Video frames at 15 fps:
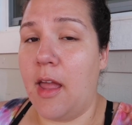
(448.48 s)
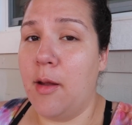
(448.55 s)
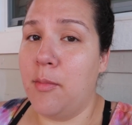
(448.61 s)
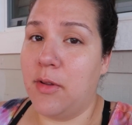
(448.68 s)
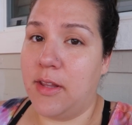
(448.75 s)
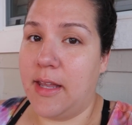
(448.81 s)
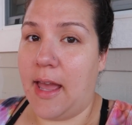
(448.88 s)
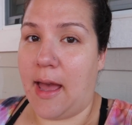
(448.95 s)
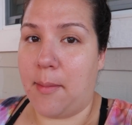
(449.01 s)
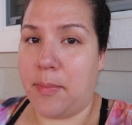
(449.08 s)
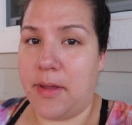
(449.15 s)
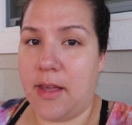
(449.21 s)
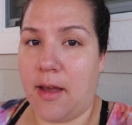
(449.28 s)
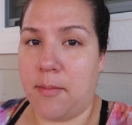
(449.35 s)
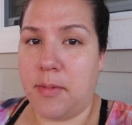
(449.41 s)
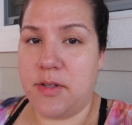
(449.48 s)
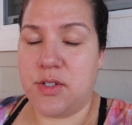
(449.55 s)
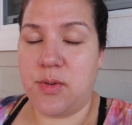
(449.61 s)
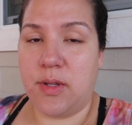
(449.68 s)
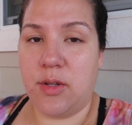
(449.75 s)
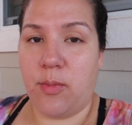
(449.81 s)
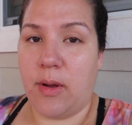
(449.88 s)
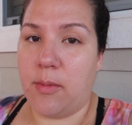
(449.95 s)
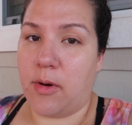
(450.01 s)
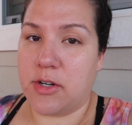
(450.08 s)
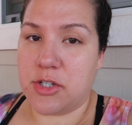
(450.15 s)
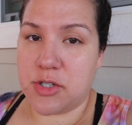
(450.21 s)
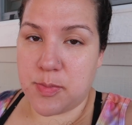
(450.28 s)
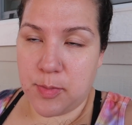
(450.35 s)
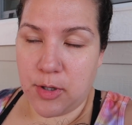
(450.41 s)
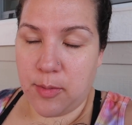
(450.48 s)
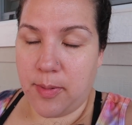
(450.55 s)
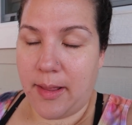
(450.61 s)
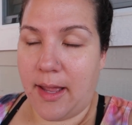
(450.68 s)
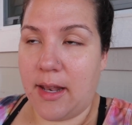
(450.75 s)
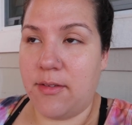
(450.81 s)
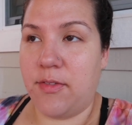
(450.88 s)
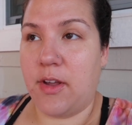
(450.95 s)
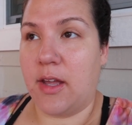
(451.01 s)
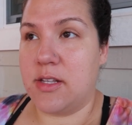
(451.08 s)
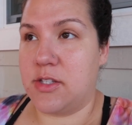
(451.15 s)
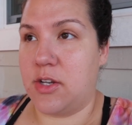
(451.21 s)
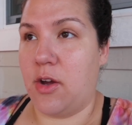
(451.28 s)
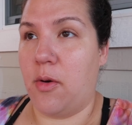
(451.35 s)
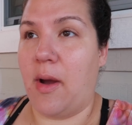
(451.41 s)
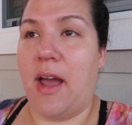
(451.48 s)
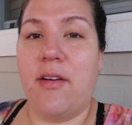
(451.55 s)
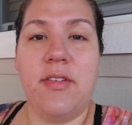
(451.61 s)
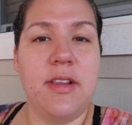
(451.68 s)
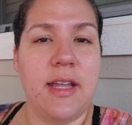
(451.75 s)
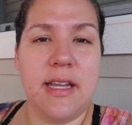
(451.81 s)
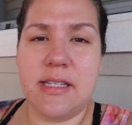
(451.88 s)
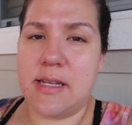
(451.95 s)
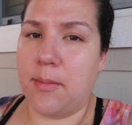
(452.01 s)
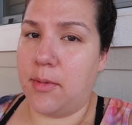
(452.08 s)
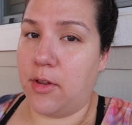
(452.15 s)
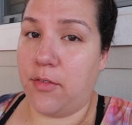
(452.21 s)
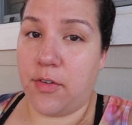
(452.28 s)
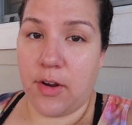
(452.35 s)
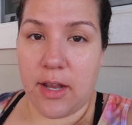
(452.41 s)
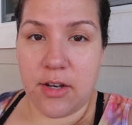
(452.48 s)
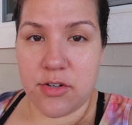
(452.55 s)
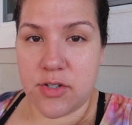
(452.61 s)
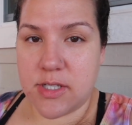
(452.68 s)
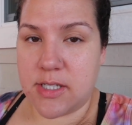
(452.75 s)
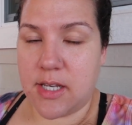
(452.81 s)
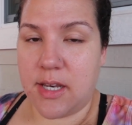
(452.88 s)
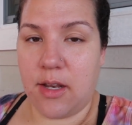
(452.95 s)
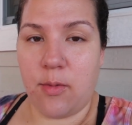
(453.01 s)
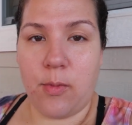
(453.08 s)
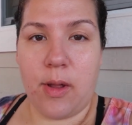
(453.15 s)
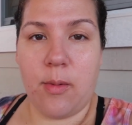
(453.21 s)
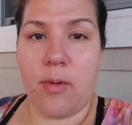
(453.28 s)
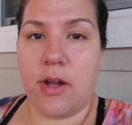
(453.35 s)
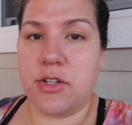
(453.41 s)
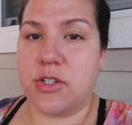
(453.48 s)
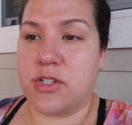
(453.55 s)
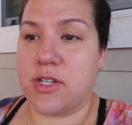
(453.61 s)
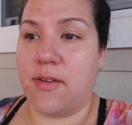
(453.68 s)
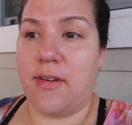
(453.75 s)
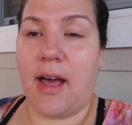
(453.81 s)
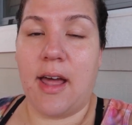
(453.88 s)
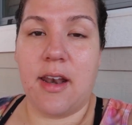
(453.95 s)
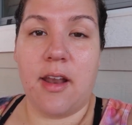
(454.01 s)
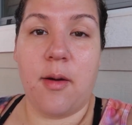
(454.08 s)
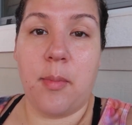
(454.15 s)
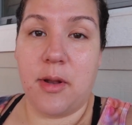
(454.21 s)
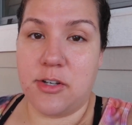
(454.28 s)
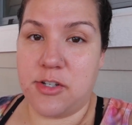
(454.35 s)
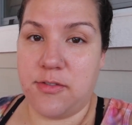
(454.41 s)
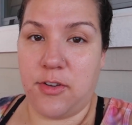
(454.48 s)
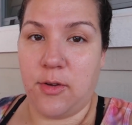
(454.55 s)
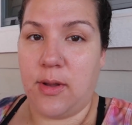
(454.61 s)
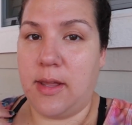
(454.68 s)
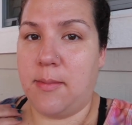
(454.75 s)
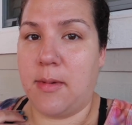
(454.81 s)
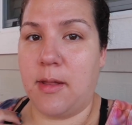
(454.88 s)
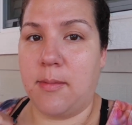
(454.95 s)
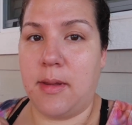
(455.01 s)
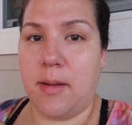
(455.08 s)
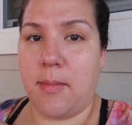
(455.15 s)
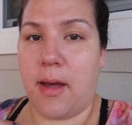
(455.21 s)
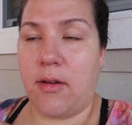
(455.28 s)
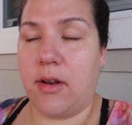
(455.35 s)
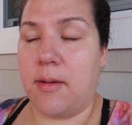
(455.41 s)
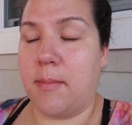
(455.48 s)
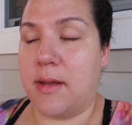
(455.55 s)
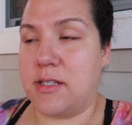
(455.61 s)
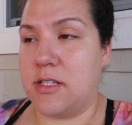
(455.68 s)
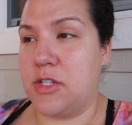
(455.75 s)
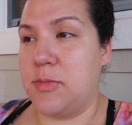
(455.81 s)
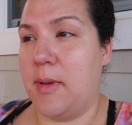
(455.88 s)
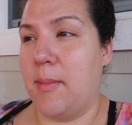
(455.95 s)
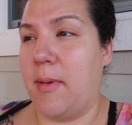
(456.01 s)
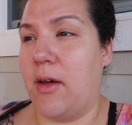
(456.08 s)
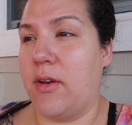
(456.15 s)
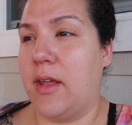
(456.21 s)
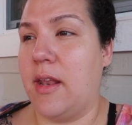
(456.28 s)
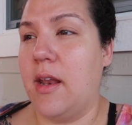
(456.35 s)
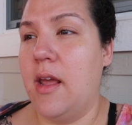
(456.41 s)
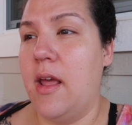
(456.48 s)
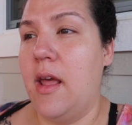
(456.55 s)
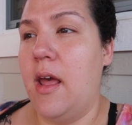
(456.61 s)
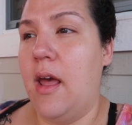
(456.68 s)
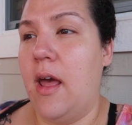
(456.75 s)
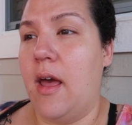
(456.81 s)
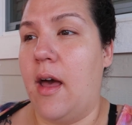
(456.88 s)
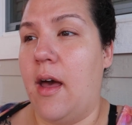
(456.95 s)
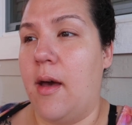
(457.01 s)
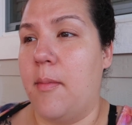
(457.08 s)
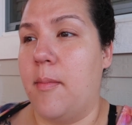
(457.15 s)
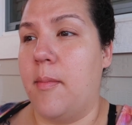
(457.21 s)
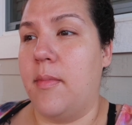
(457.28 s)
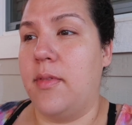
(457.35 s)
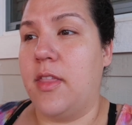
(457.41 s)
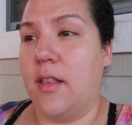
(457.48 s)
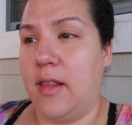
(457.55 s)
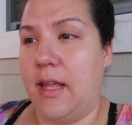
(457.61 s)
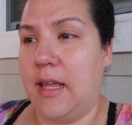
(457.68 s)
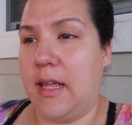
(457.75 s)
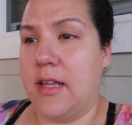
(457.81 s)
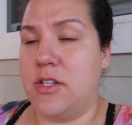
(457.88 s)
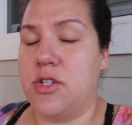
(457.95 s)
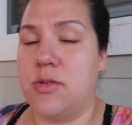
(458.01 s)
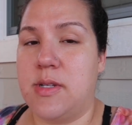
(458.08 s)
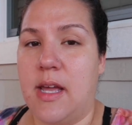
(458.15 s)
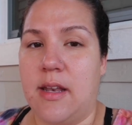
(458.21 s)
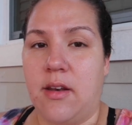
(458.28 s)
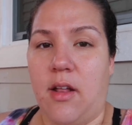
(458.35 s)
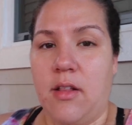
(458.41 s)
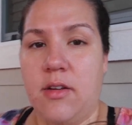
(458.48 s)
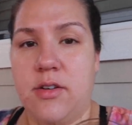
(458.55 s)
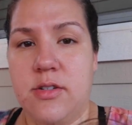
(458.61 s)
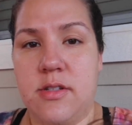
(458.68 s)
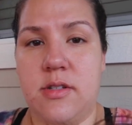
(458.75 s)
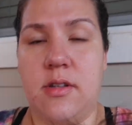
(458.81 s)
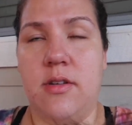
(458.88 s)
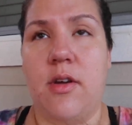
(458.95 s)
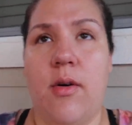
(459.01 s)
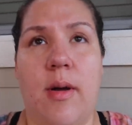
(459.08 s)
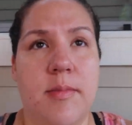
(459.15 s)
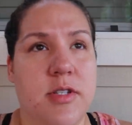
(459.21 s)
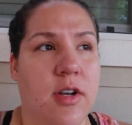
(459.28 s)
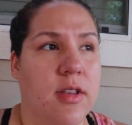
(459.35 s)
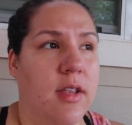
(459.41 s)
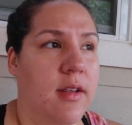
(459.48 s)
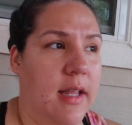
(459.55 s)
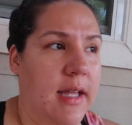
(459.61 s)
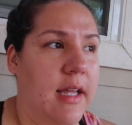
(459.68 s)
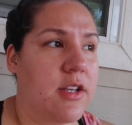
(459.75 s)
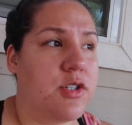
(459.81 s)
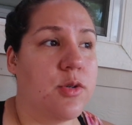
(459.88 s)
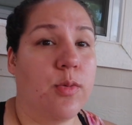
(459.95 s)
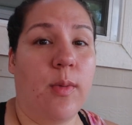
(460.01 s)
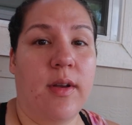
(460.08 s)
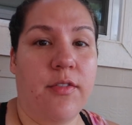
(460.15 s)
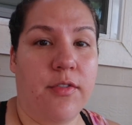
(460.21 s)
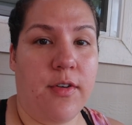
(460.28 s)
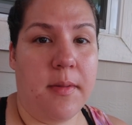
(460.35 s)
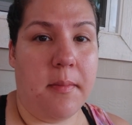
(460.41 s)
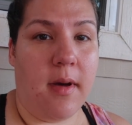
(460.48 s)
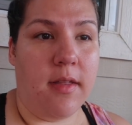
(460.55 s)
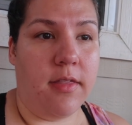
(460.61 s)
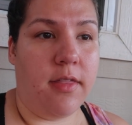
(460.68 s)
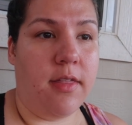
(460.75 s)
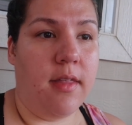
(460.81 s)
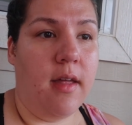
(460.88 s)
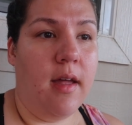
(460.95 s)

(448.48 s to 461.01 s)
I'm really happy. I've been doing the Weight Watchers Blue Plan, if you guys know. I have a link down below if you're interested in Weight Watchers. I've had a bunch of you email me about it, message me about it. Um, the link gets you $10. No, I'm sorry. The link gets you one free month.